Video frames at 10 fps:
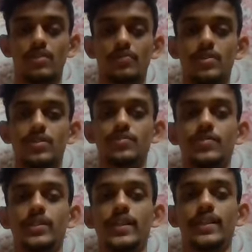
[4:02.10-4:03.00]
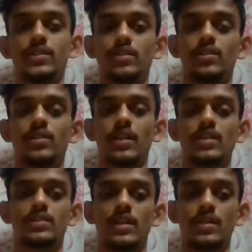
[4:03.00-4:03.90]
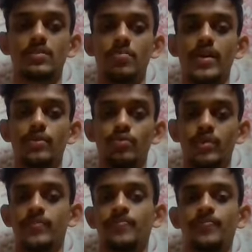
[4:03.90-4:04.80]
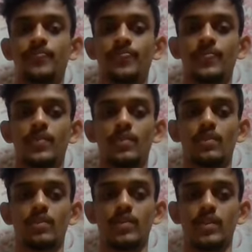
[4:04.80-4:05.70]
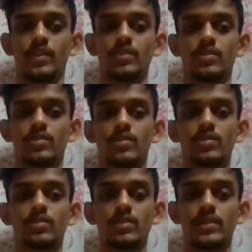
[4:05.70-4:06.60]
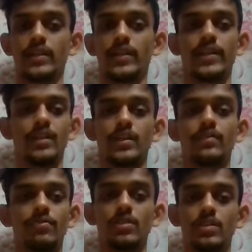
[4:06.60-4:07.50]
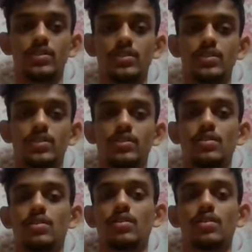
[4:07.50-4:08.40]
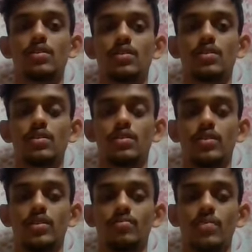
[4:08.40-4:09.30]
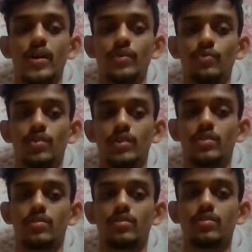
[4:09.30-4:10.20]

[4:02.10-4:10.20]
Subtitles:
First, we will take a class as a bike1, then we are creating a default constructor. Then bike1